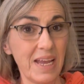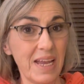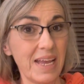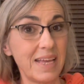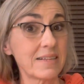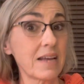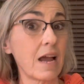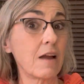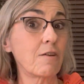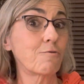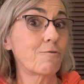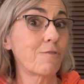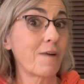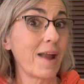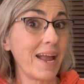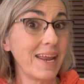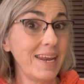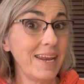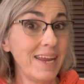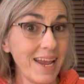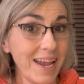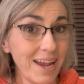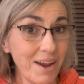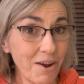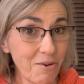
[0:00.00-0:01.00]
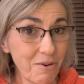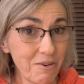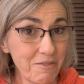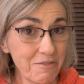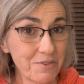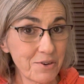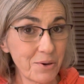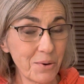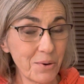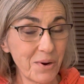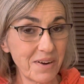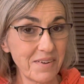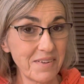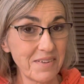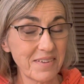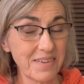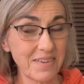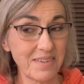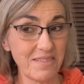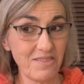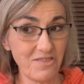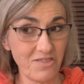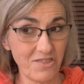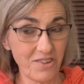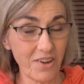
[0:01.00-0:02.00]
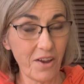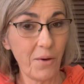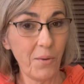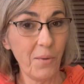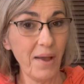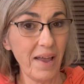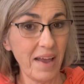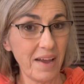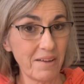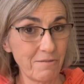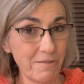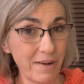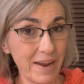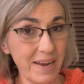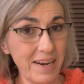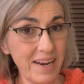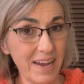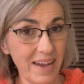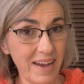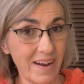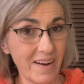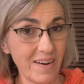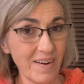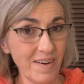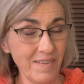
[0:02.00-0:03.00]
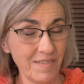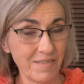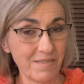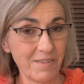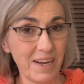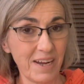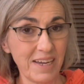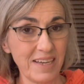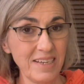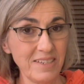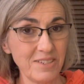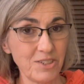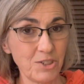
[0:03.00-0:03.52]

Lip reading: He's got red hair, of course, because Joe had red hair, right?